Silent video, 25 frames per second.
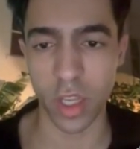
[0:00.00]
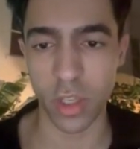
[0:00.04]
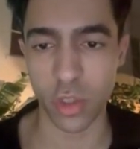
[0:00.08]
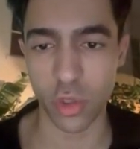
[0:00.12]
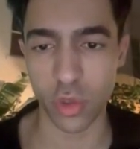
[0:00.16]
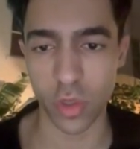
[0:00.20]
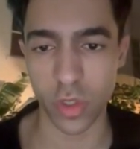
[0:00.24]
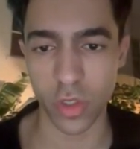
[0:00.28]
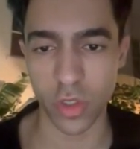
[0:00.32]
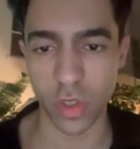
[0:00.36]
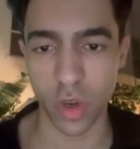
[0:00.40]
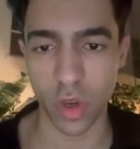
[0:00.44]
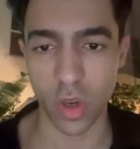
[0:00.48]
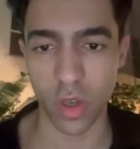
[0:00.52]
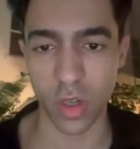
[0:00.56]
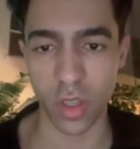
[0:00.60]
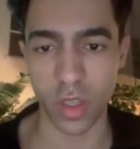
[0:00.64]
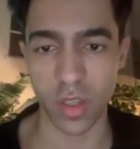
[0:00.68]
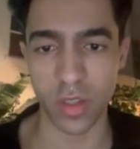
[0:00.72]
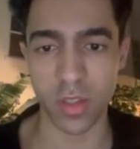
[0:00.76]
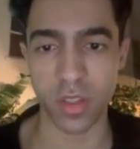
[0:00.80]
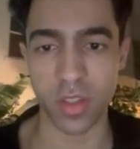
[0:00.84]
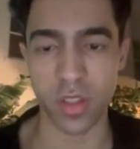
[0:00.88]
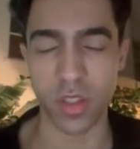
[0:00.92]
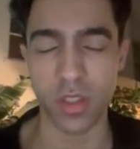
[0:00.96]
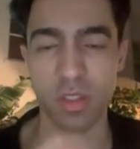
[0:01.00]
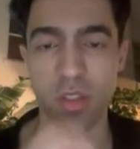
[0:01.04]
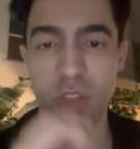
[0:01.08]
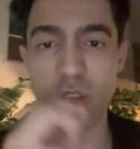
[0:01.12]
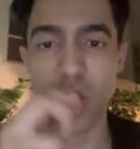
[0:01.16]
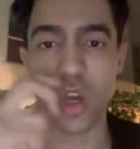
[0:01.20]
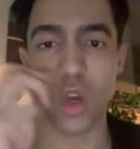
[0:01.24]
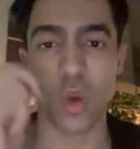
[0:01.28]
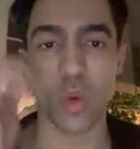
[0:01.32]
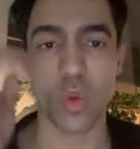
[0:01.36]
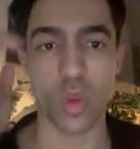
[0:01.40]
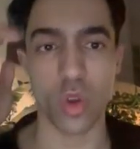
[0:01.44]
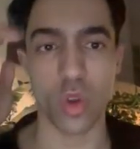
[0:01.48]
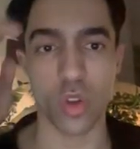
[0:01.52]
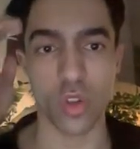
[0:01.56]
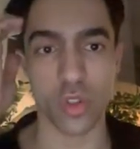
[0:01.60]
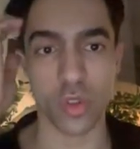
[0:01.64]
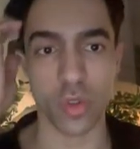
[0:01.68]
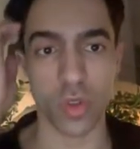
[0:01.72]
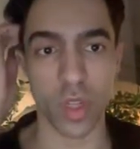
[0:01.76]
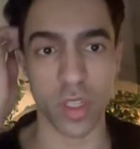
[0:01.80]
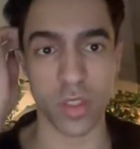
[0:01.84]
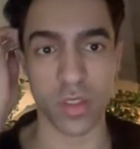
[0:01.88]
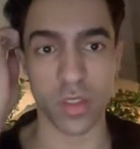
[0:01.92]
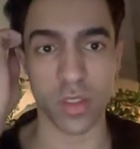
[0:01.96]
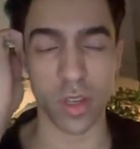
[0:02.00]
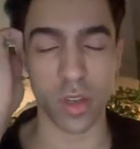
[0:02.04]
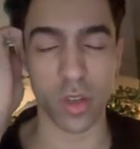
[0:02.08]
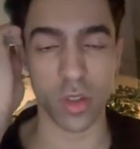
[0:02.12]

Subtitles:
interest audiences, also like